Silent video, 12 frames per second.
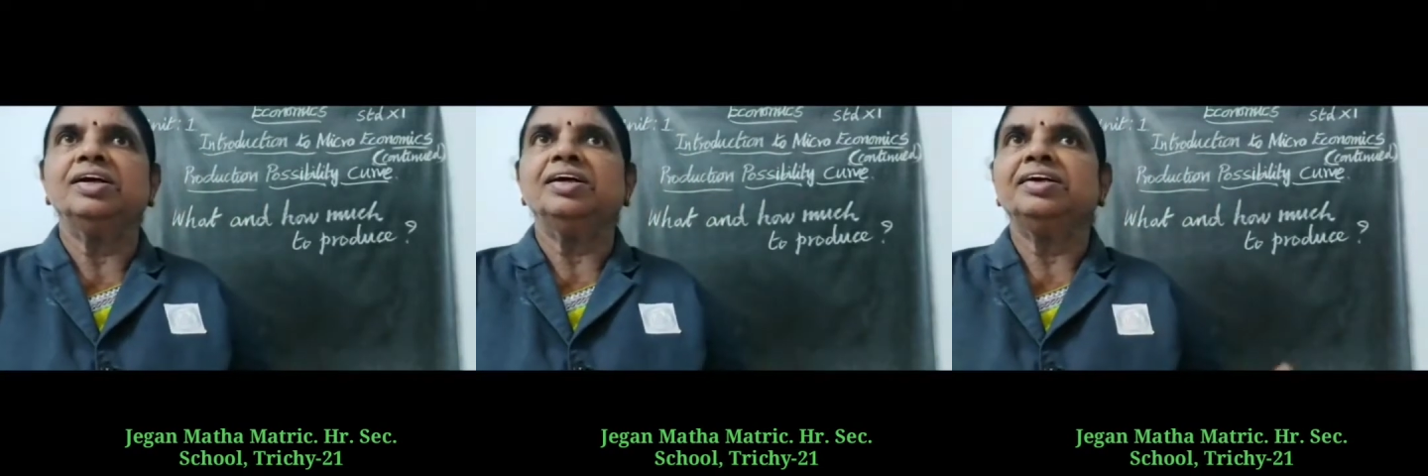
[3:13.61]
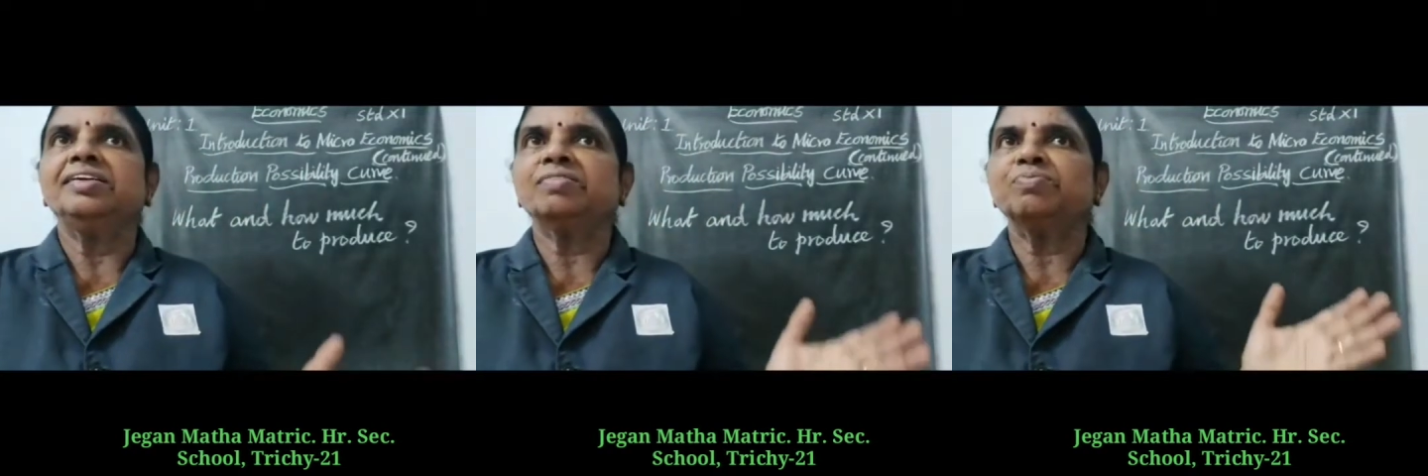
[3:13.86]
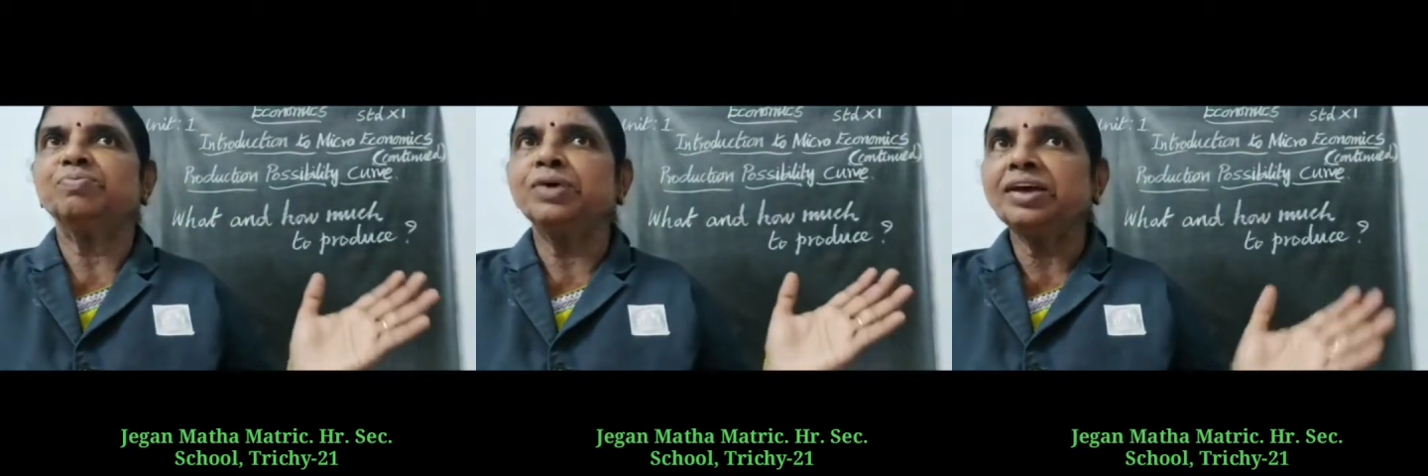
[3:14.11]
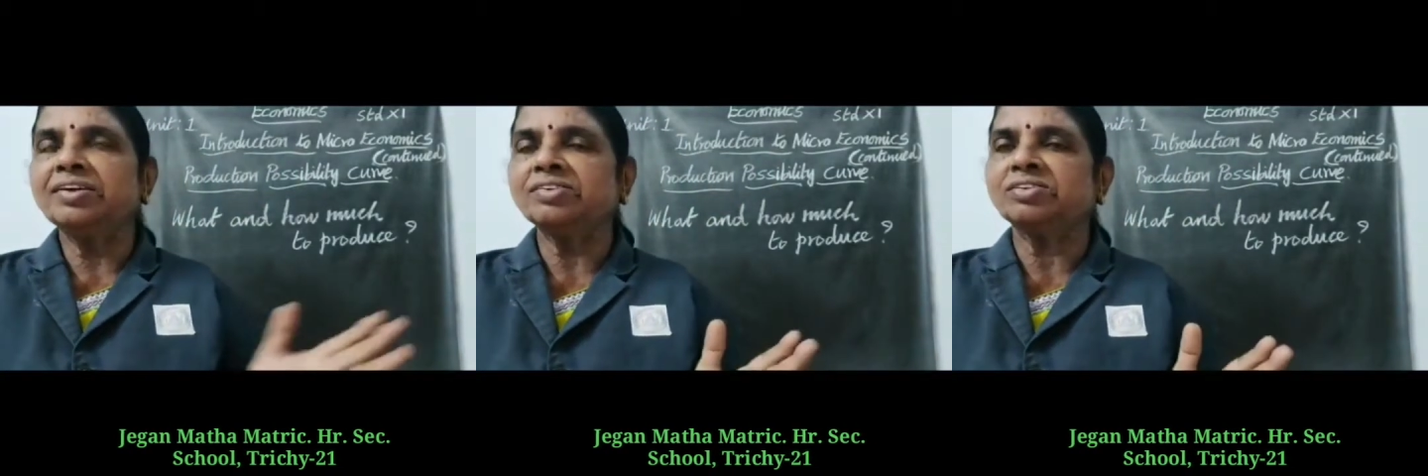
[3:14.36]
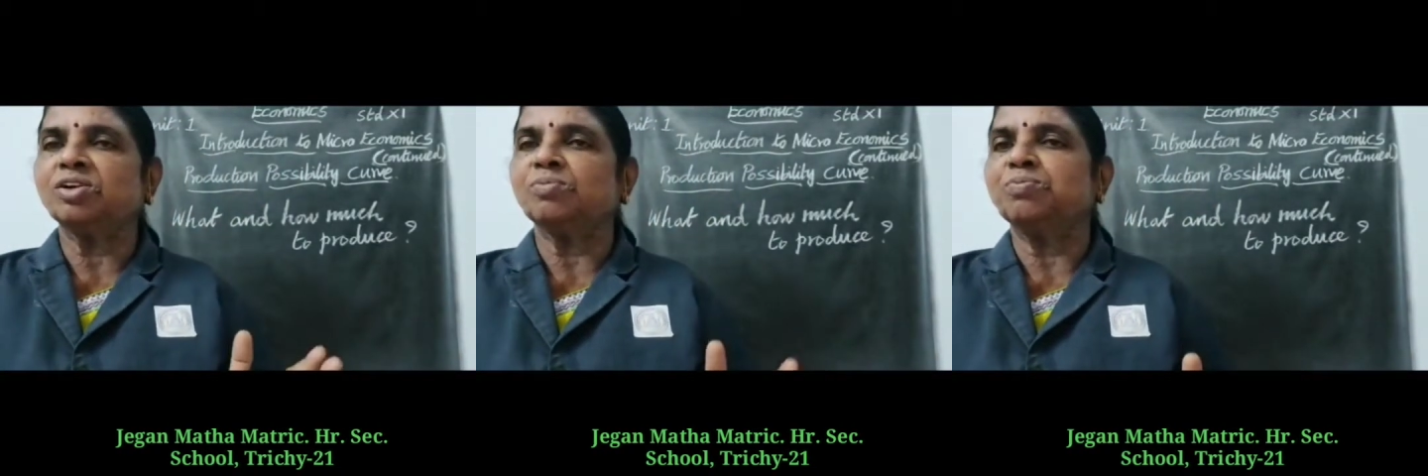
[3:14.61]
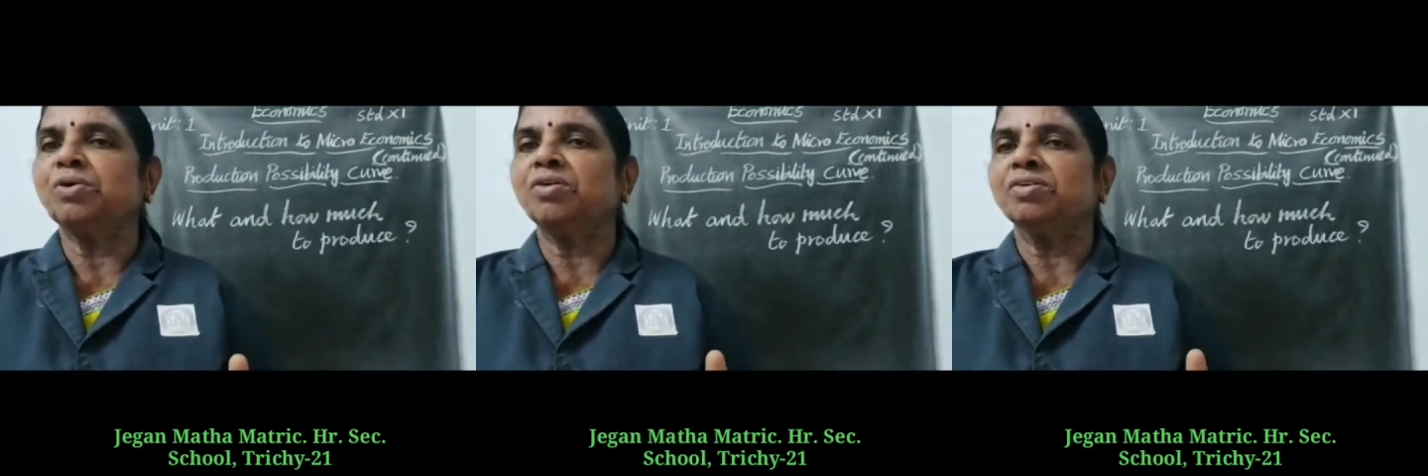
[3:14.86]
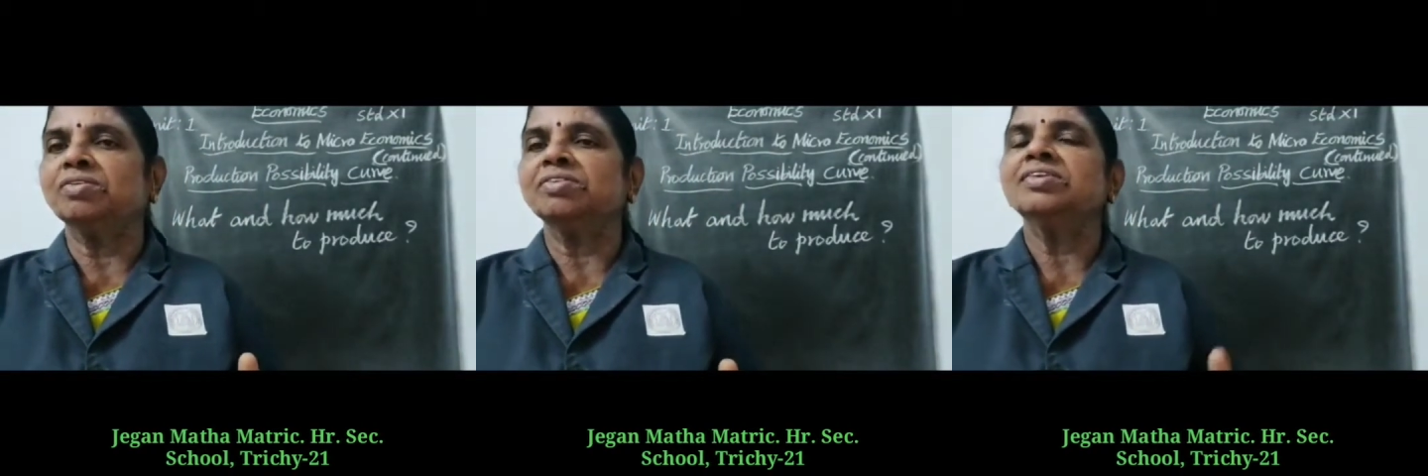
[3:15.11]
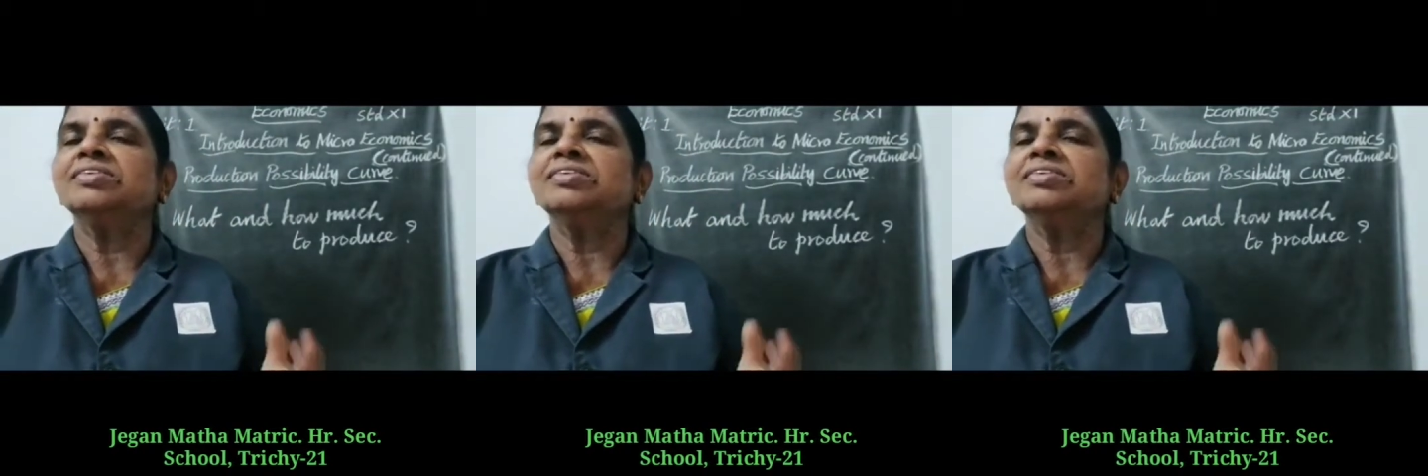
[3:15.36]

is based upon